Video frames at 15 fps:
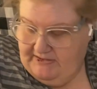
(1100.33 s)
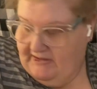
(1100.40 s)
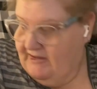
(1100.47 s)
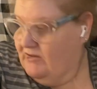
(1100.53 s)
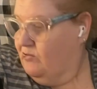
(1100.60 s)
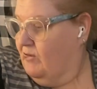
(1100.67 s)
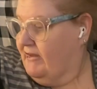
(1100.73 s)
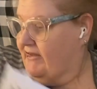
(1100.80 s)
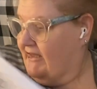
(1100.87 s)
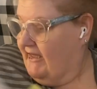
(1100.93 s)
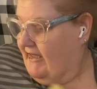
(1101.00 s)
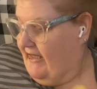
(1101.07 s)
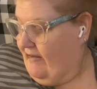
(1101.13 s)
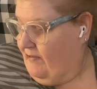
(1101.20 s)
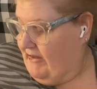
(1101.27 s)
It's one
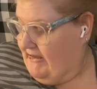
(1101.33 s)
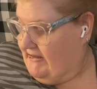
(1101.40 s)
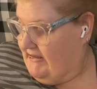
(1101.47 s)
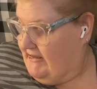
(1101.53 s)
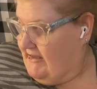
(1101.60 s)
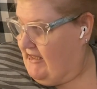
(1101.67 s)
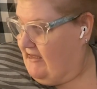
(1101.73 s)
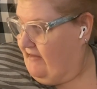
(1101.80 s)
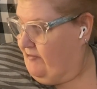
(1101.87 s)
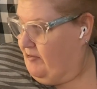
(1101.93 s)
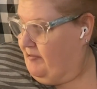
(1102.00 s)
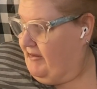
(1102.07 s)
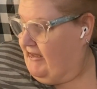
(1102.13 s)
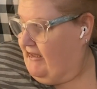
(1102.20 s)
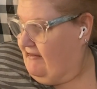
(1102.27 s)
thing I wanted to tell
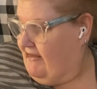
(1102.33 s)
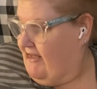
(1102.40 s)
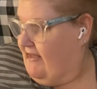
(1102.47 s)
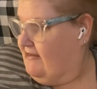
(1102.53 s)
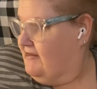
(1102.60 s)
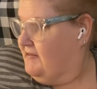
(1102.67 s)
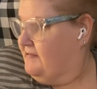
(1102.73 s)
everybody, that